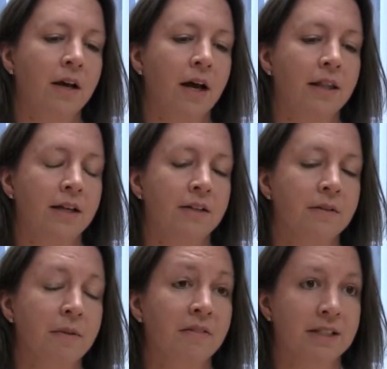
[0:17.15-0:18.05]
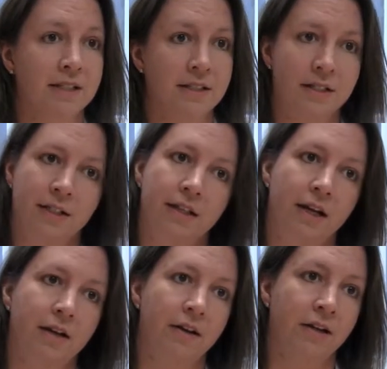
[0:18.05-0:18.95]
I then did my
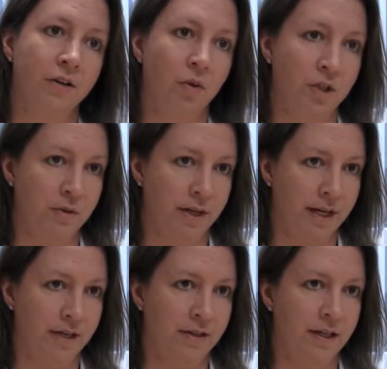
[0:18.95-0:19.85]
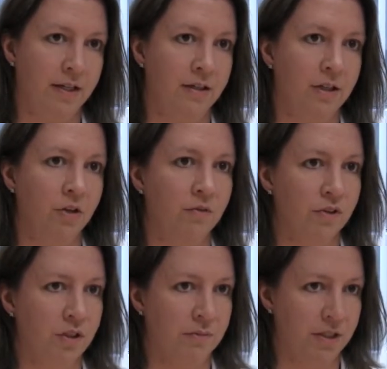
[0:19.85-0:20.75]
residency in OBGYN at the
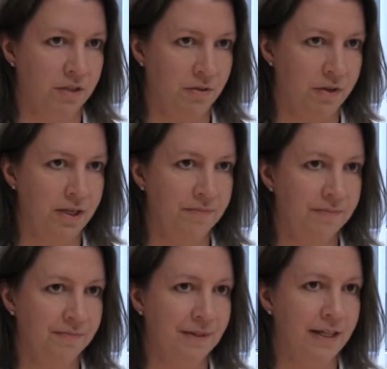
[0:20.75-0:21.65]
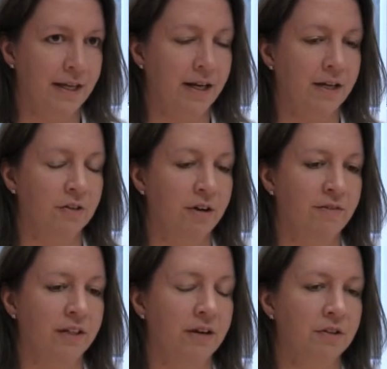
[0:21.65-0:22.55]
University of Minnesota. Then I
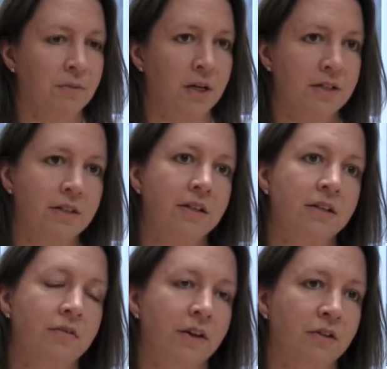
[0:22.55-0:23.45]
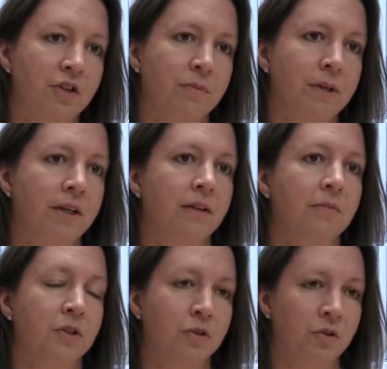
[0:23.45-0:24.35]
traveled out to Boston and did a fellowship
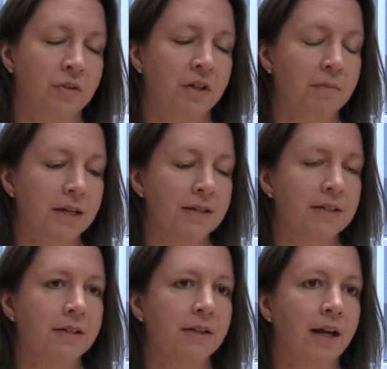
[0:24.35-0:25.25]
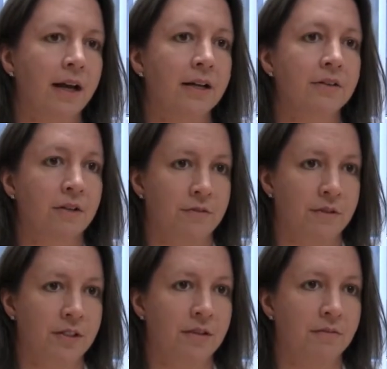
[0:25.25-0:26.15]
in maternal fetal medicine at
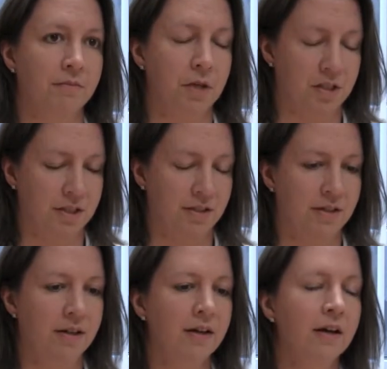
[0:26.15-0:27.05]
Tufts in Boston.